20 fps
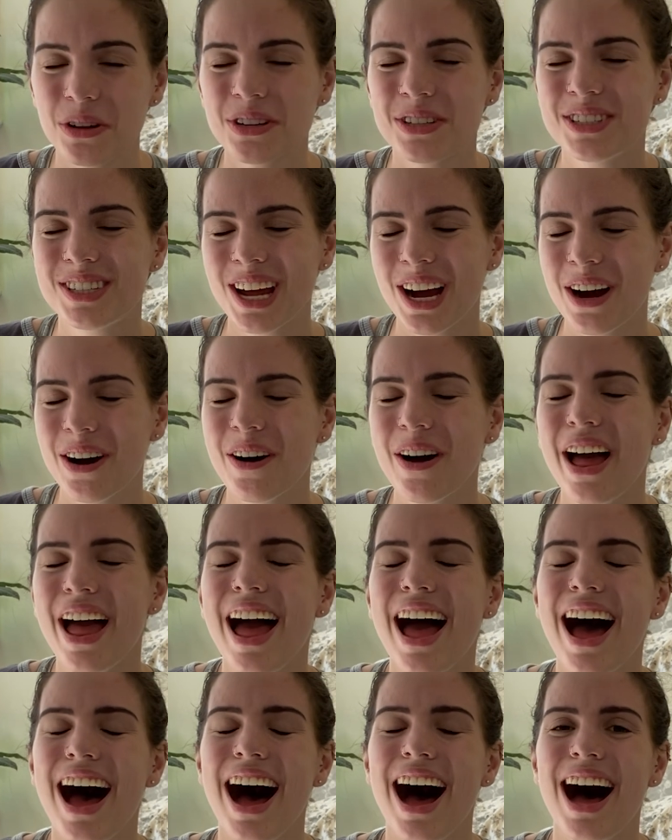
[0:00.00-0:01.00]
So
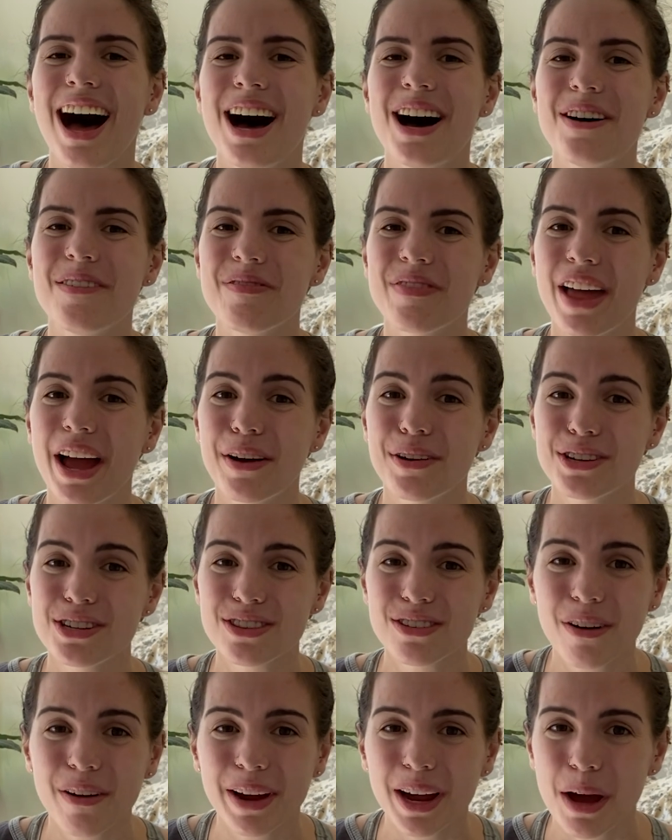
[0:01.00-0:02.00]
I was
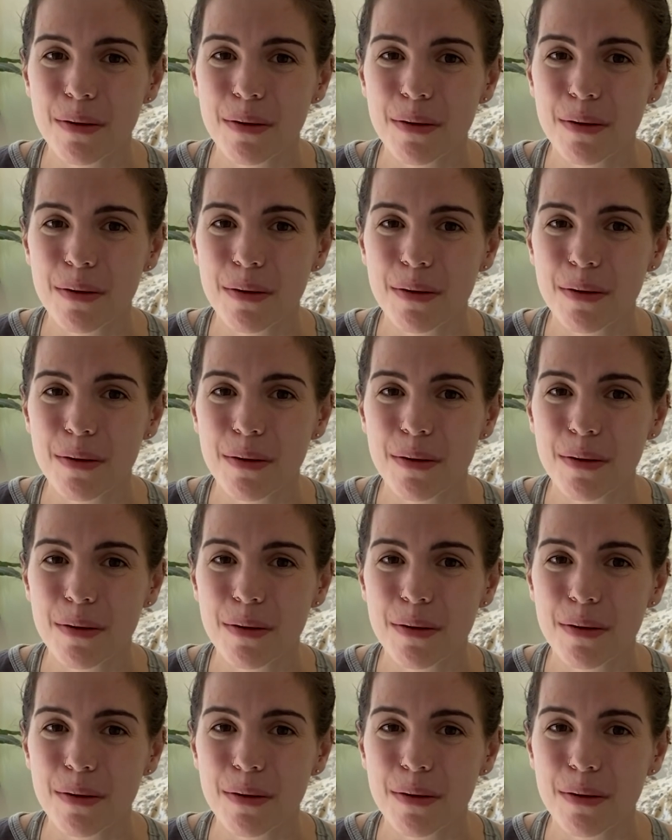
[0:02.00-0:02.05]
throwing